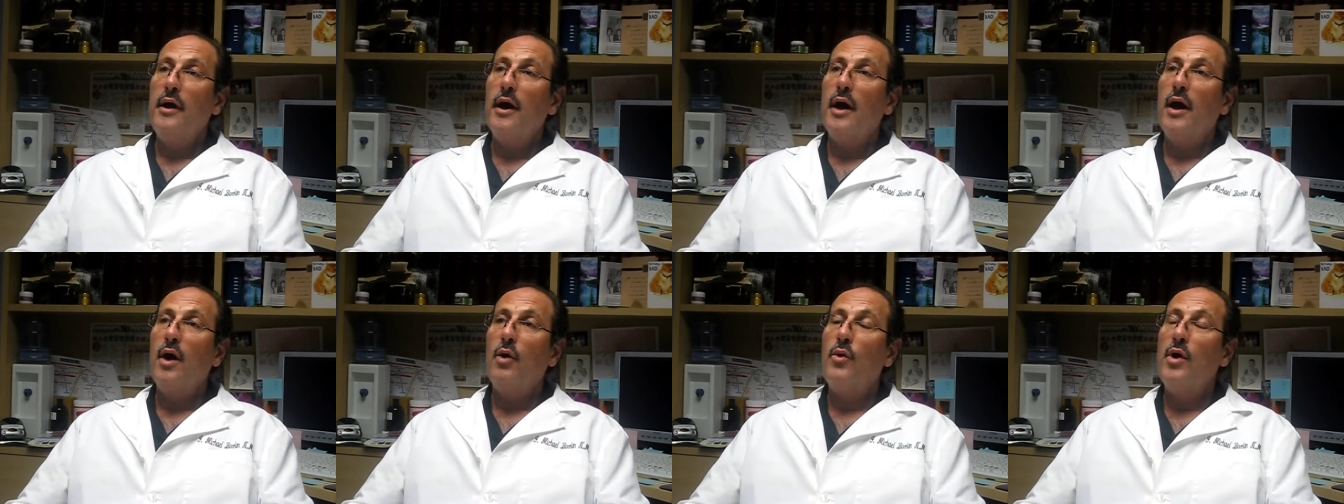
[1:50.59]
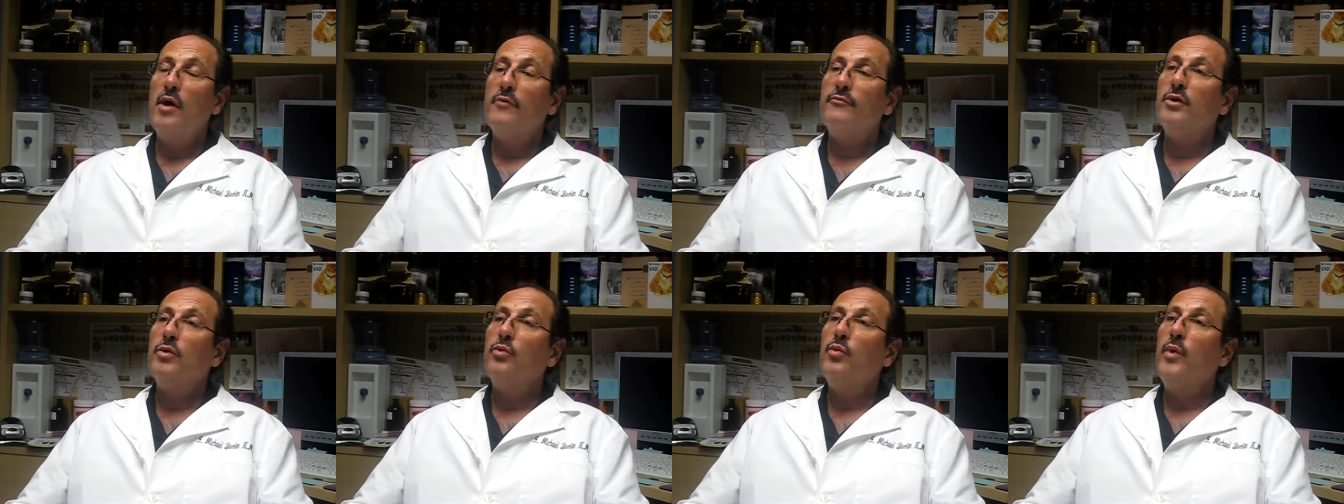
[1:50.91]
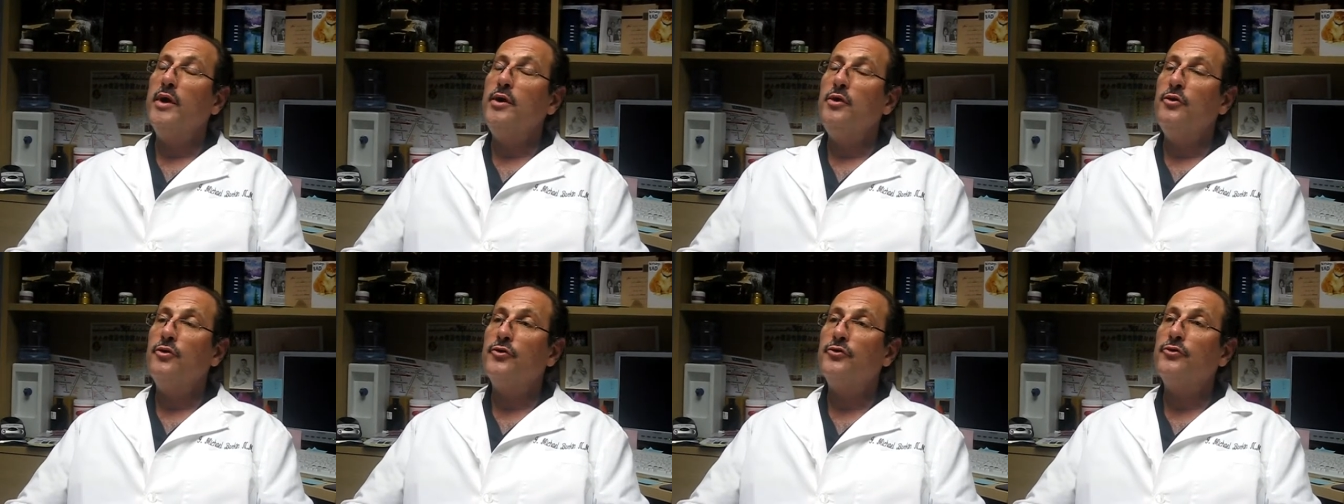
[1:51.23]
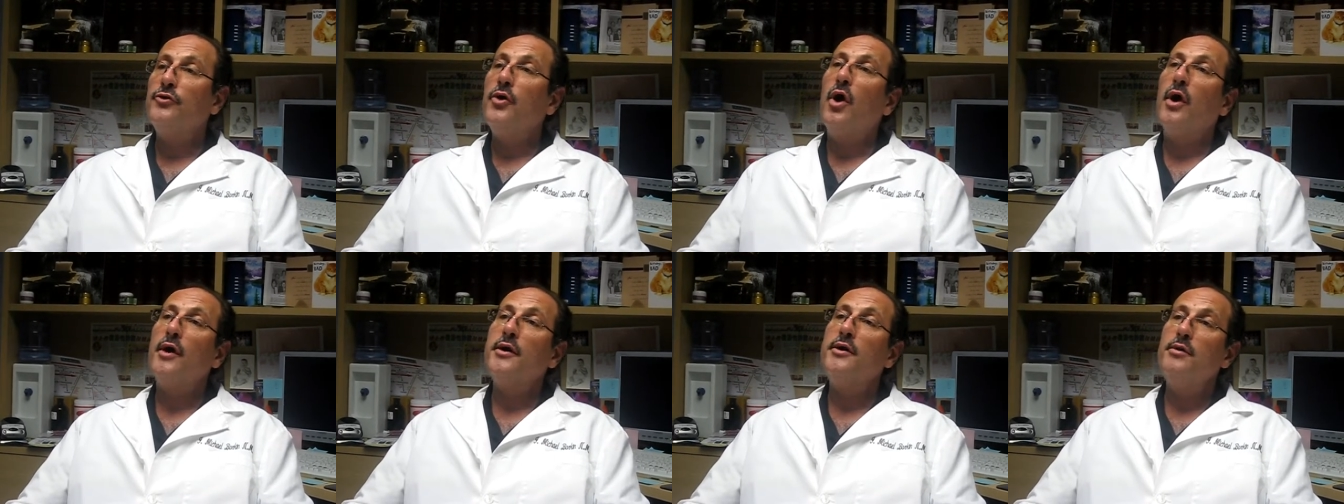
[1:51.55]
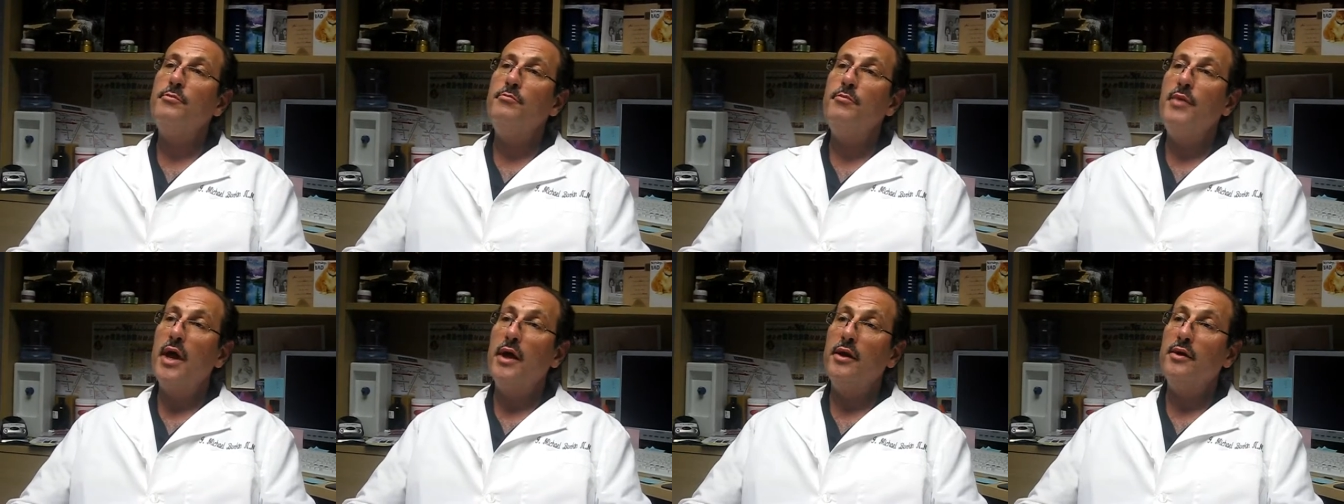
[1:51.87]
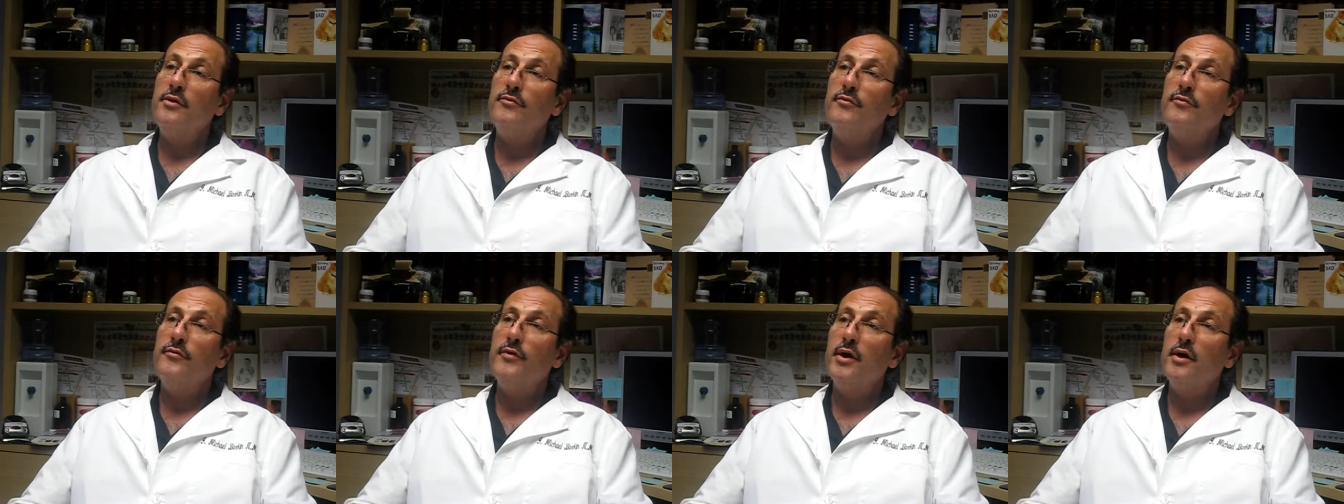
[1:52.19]
However, when you start to
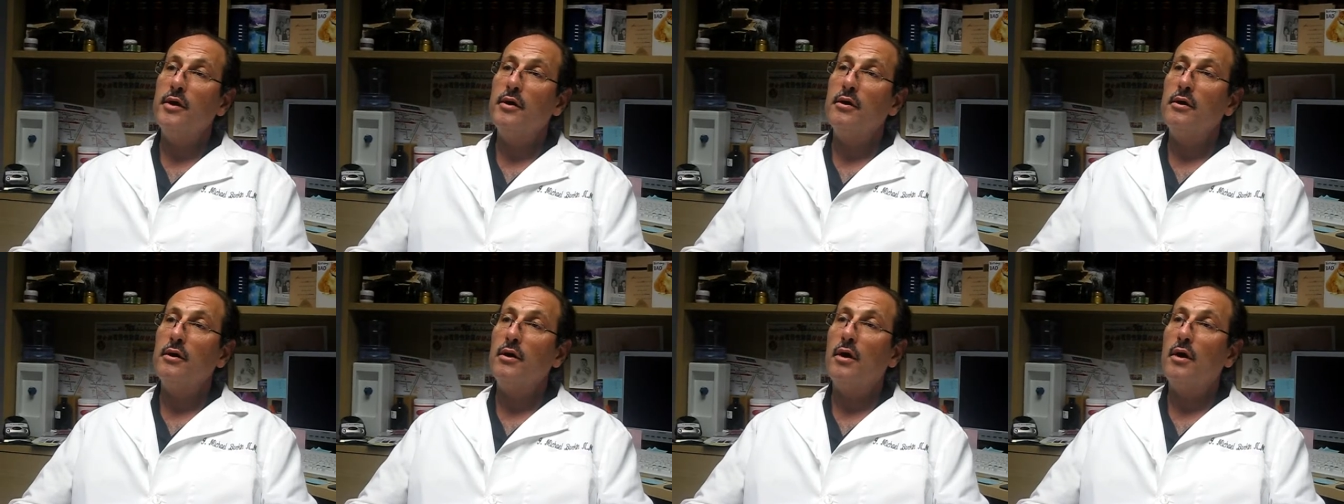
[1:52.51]
benefit